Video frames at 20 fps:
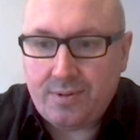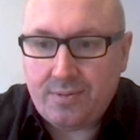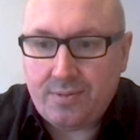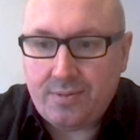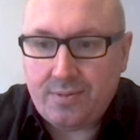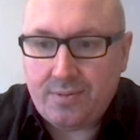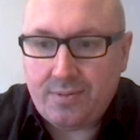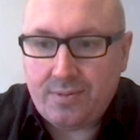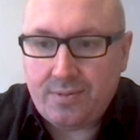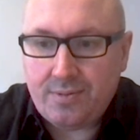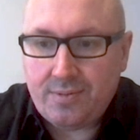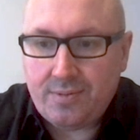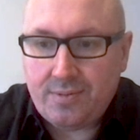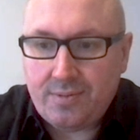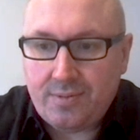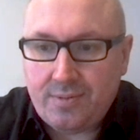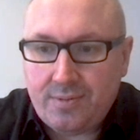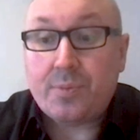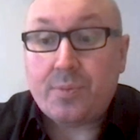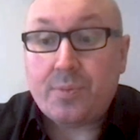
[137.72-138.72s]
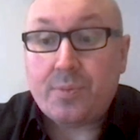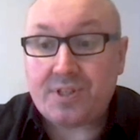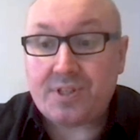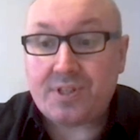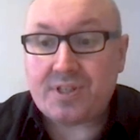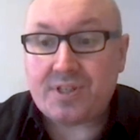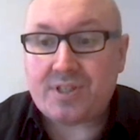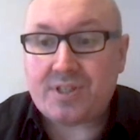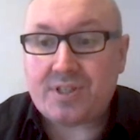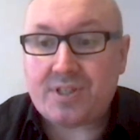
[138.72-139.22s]
when we look at what the
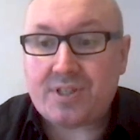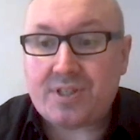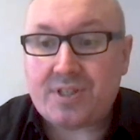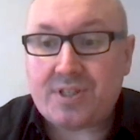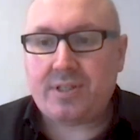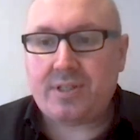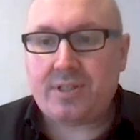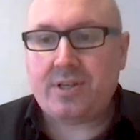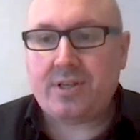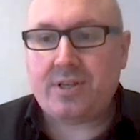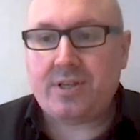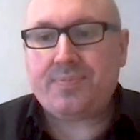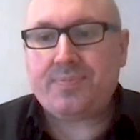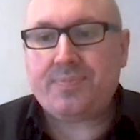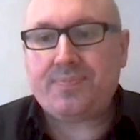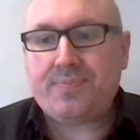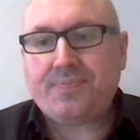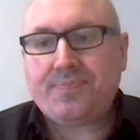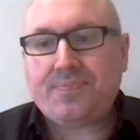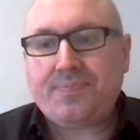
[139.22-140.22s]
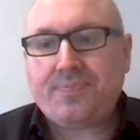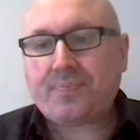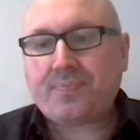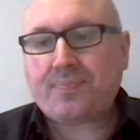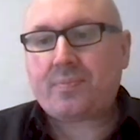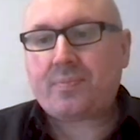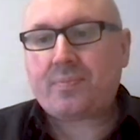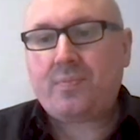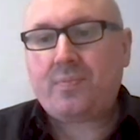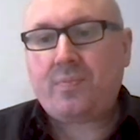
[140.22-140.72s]
immune system actually does,
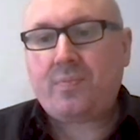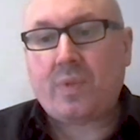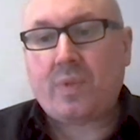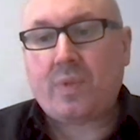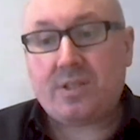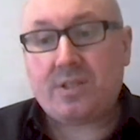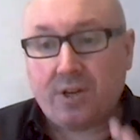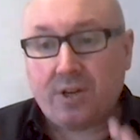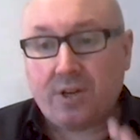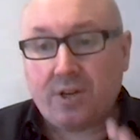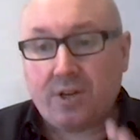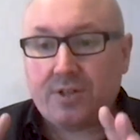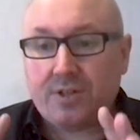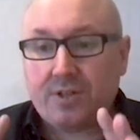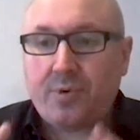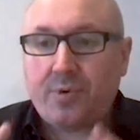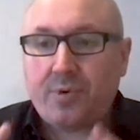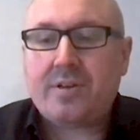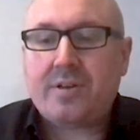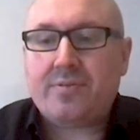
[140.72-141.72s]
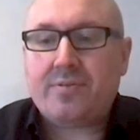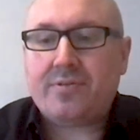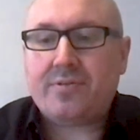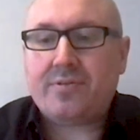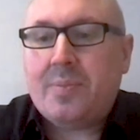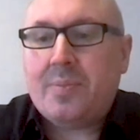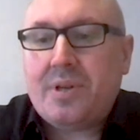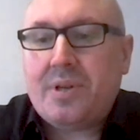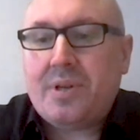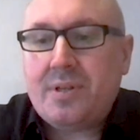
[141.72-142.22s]
it starts from a
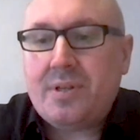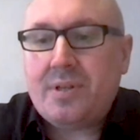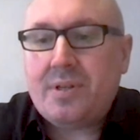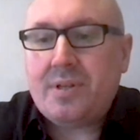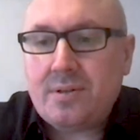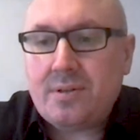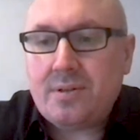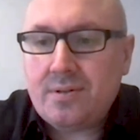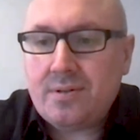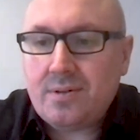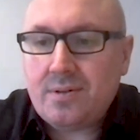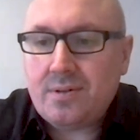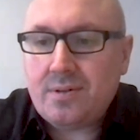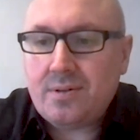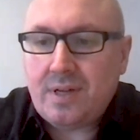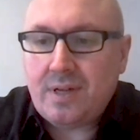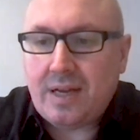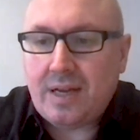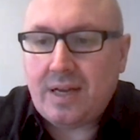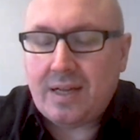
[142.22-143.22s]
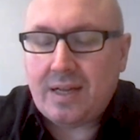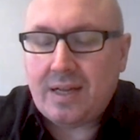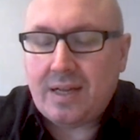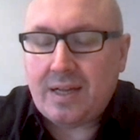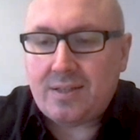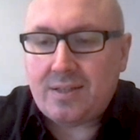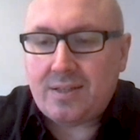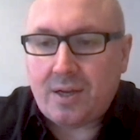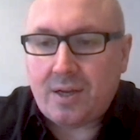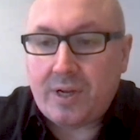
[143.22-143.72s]
relatively limited
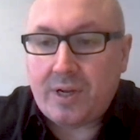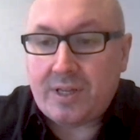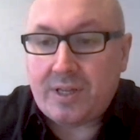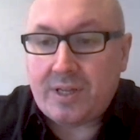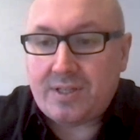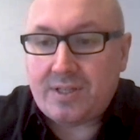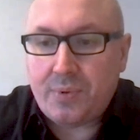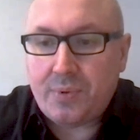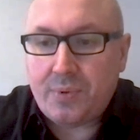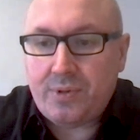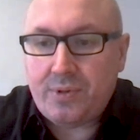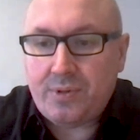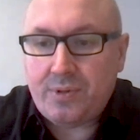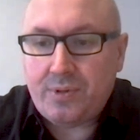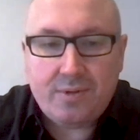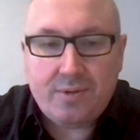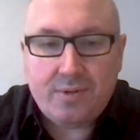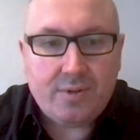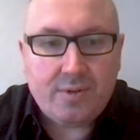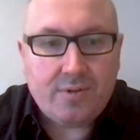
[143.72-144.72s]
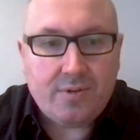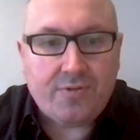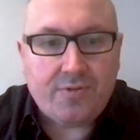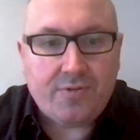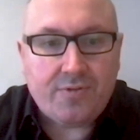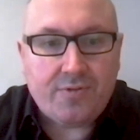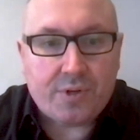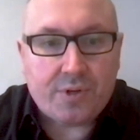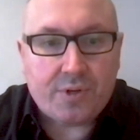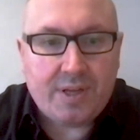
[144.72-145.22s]
and quite simple
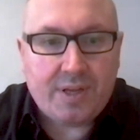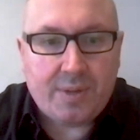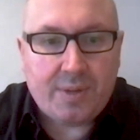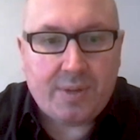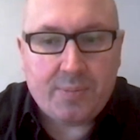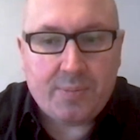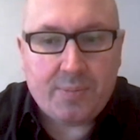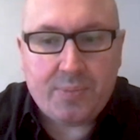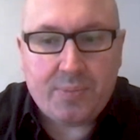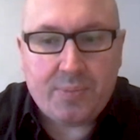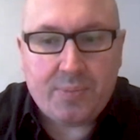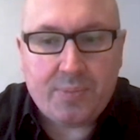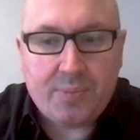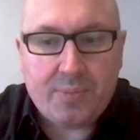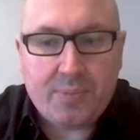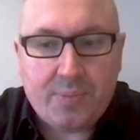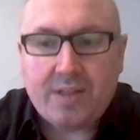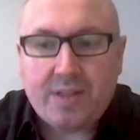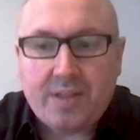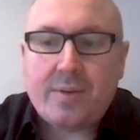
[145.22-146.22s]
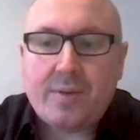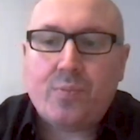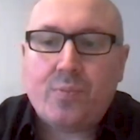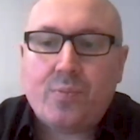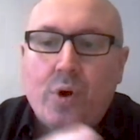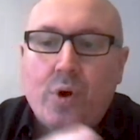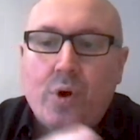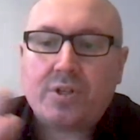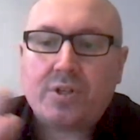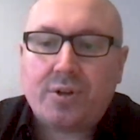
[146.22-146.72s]
focus template, and then
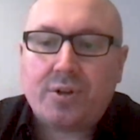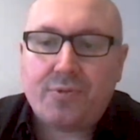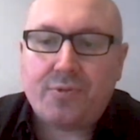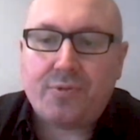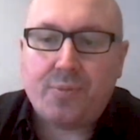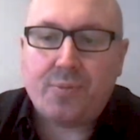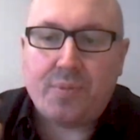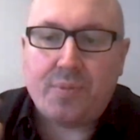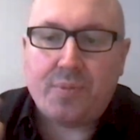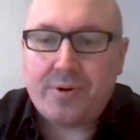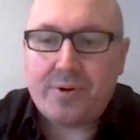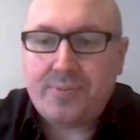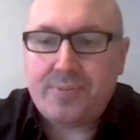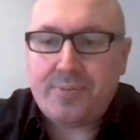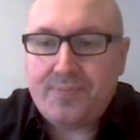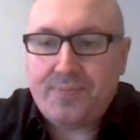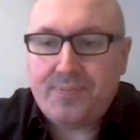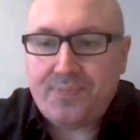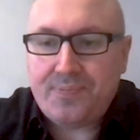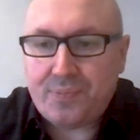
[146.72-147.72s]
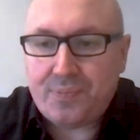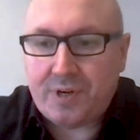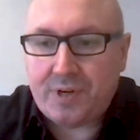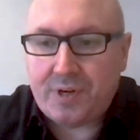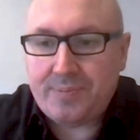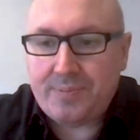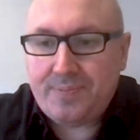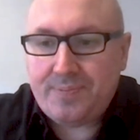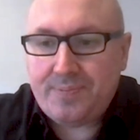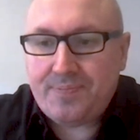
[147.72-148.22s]
it works out from there,
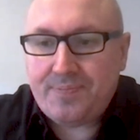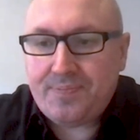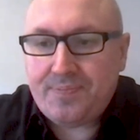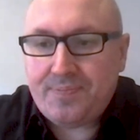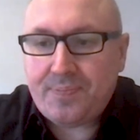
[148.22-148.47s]
right?